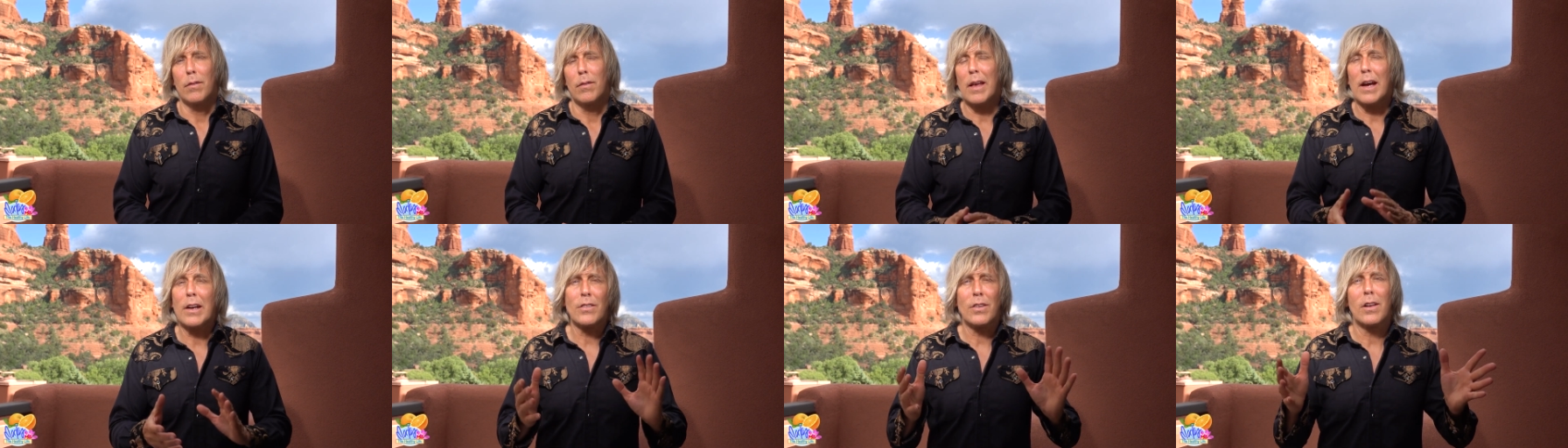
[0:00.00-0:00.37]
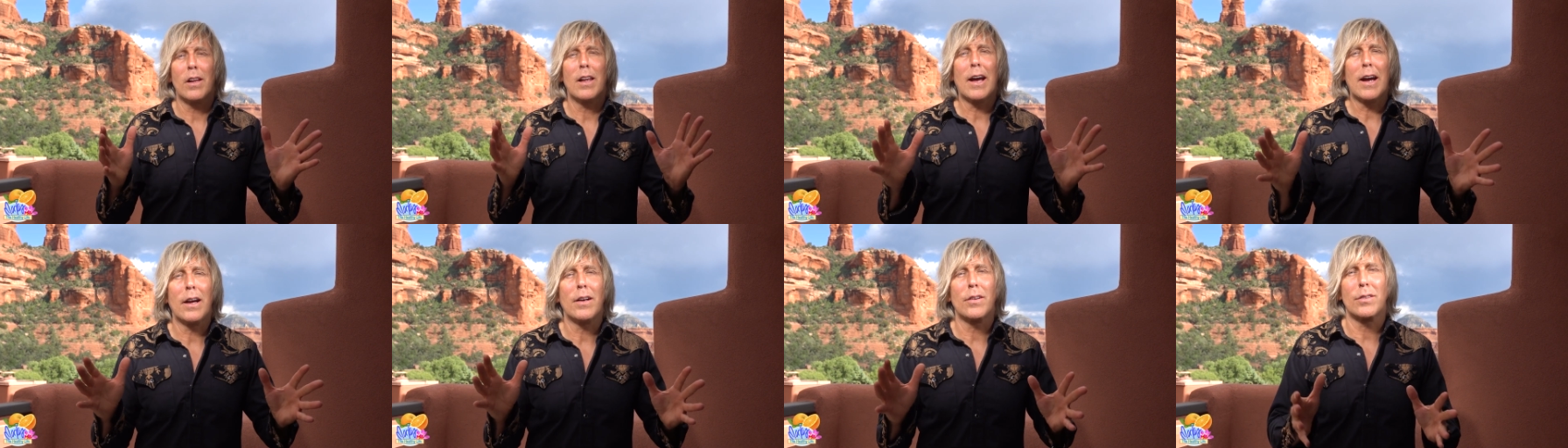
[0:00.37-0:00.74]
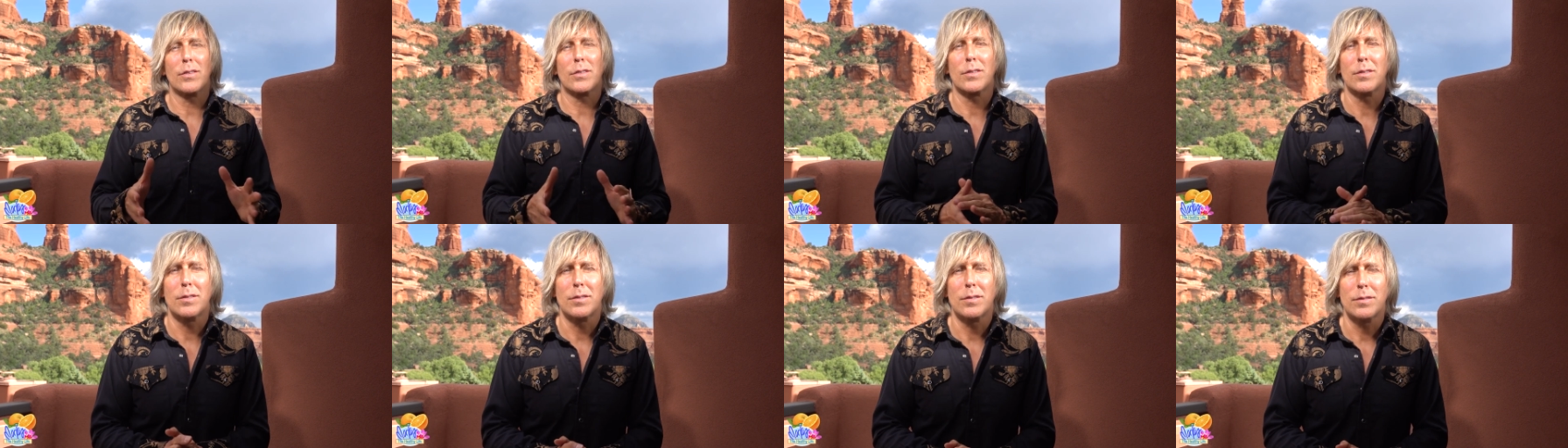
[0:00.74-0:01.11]
that's
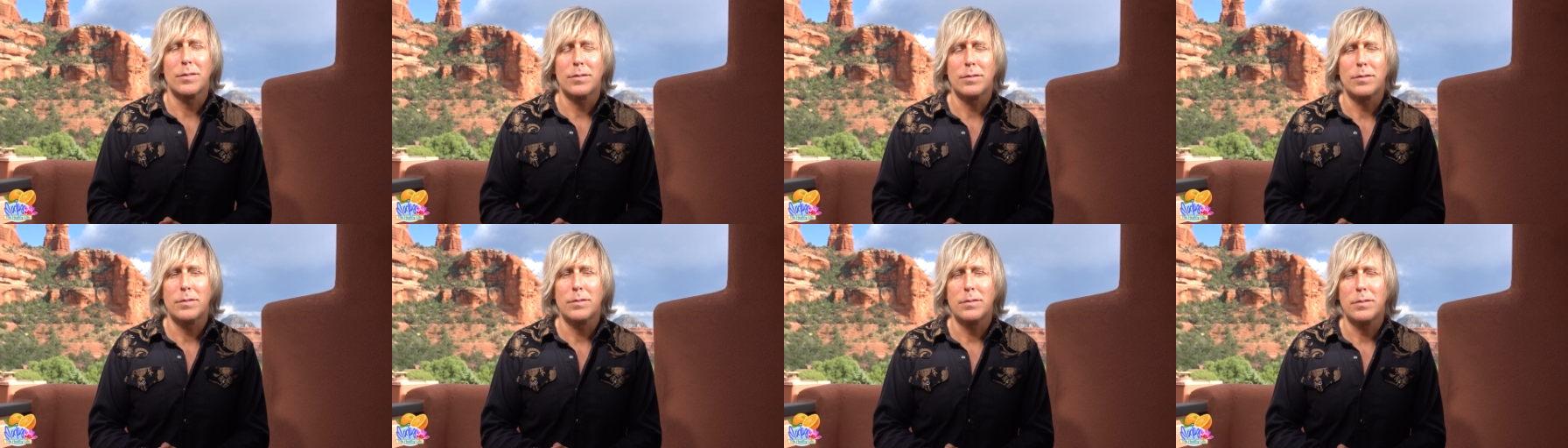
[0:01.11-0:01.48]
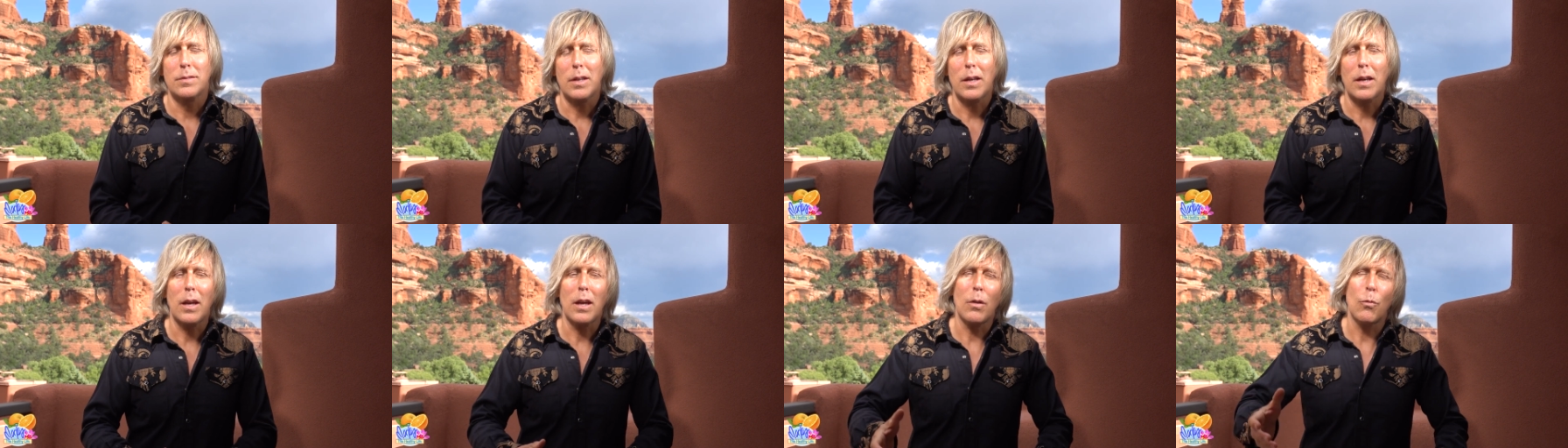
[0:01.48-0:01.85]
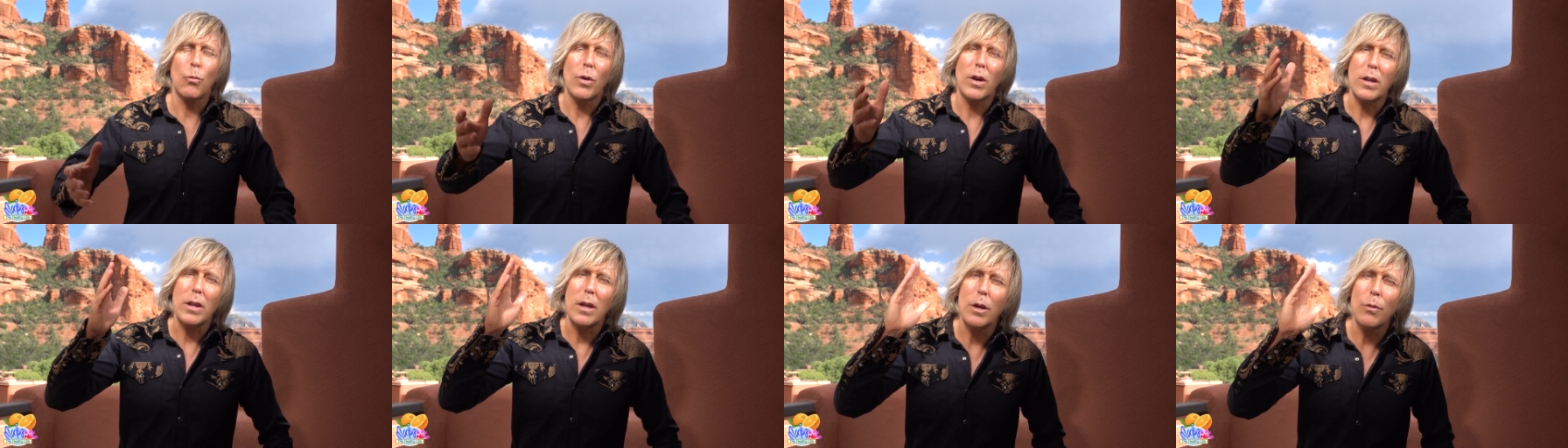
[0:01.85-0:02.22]
class.
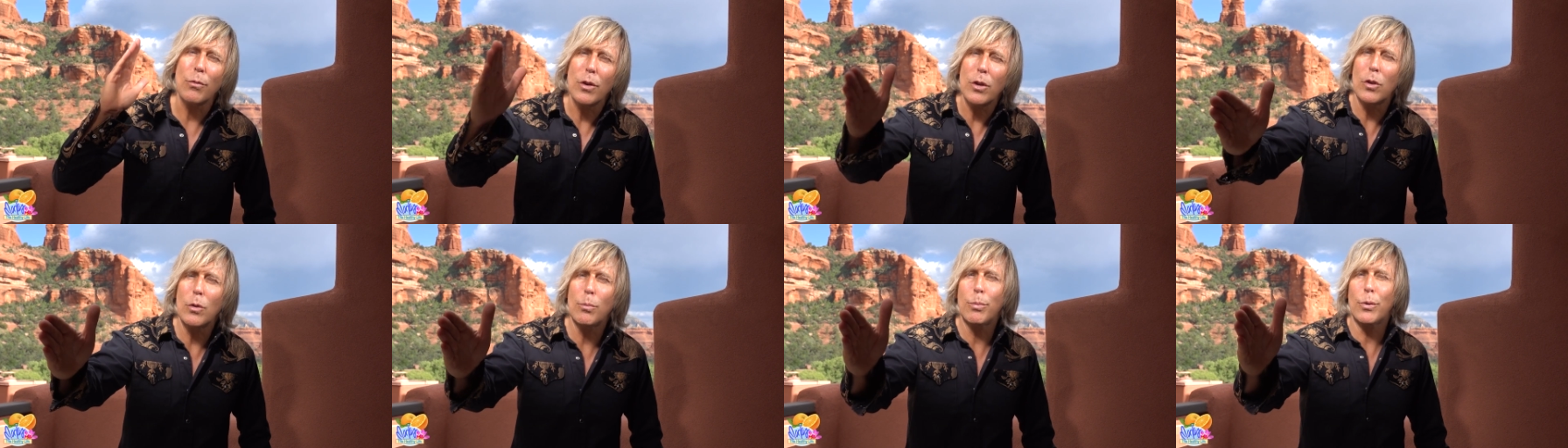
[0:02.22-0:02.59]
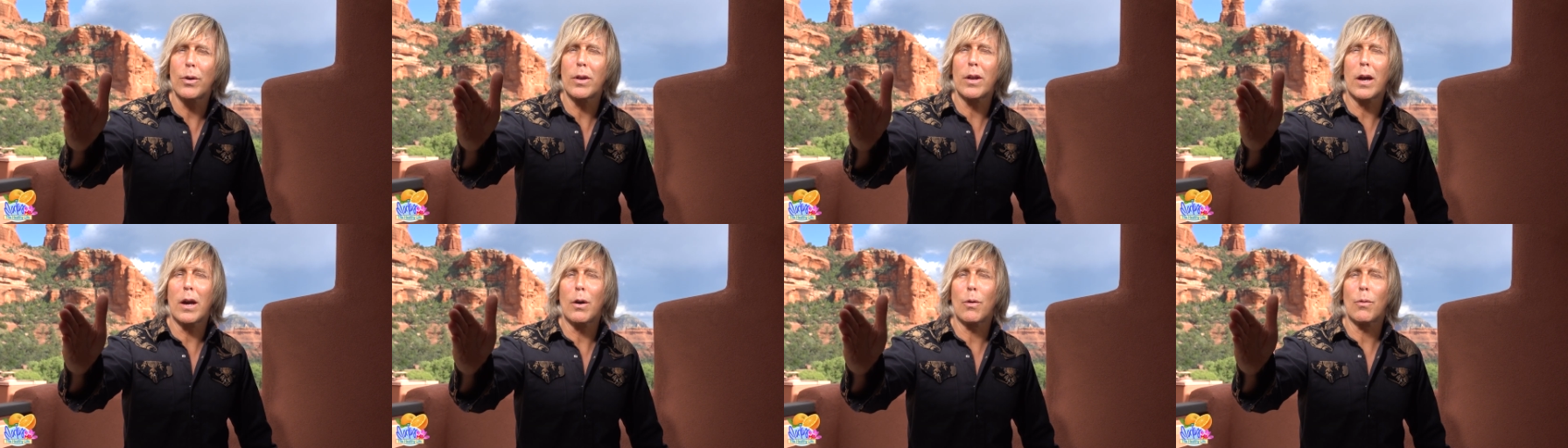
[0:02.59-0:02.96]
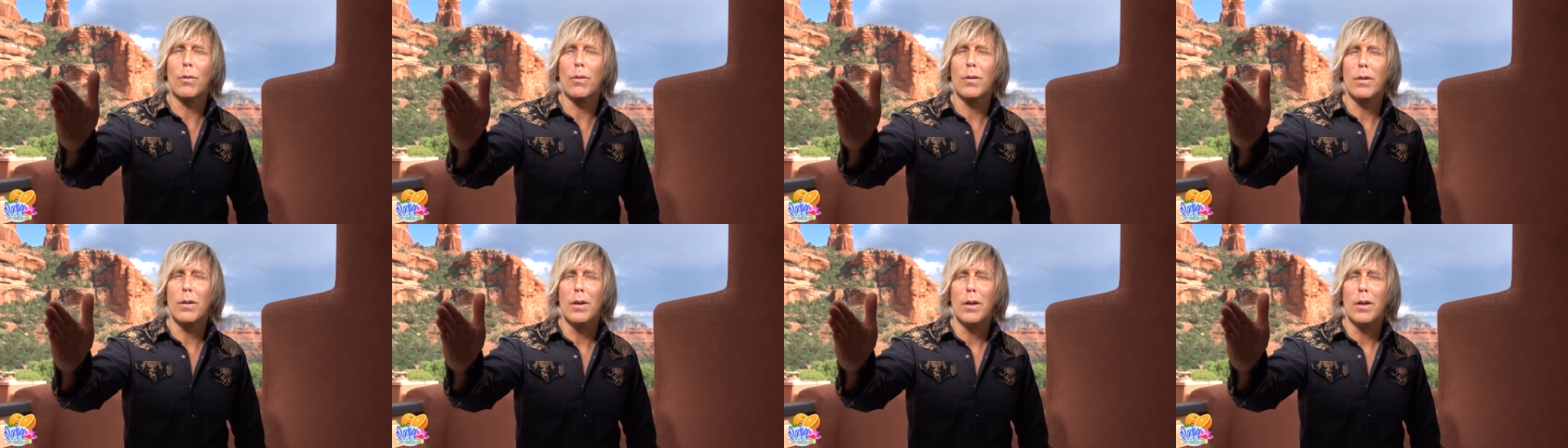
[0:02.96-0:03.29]
And whatever you put out